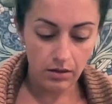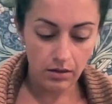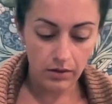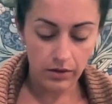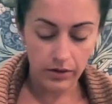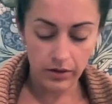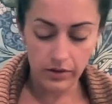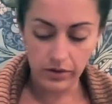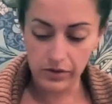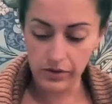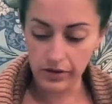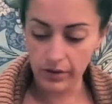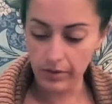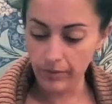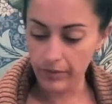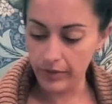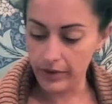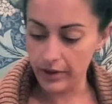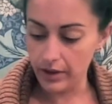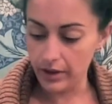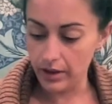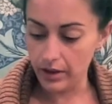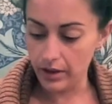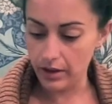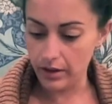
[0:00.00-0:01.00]
There's
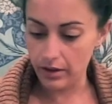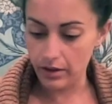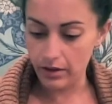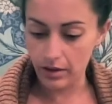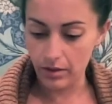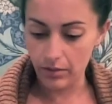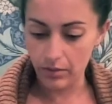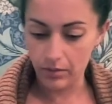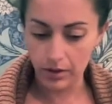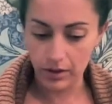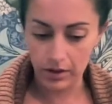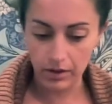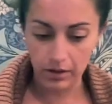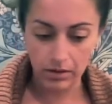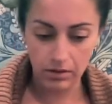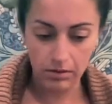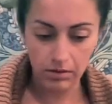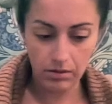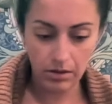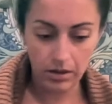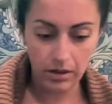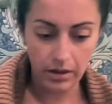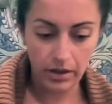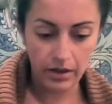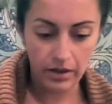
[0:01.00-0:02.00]
something here I want to
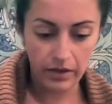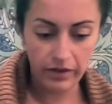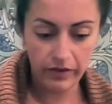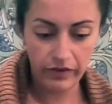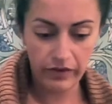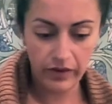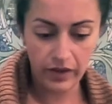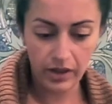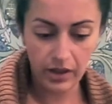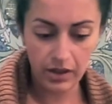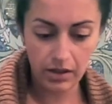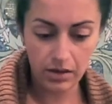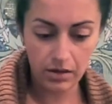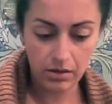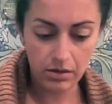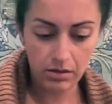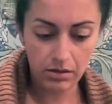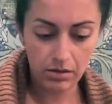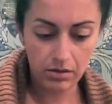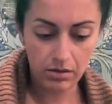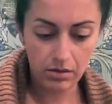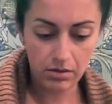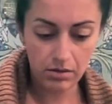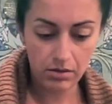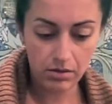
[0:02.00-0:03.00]
clarify.
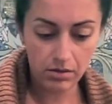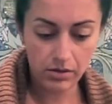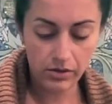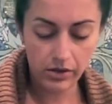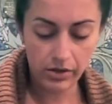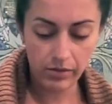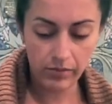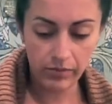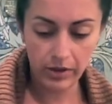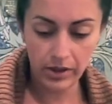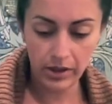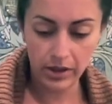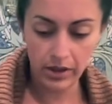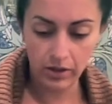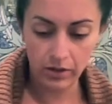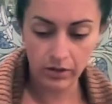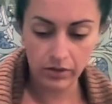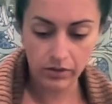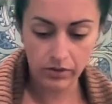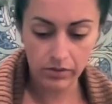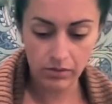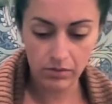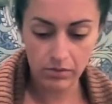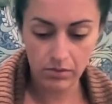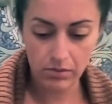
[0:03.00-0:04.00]
Something or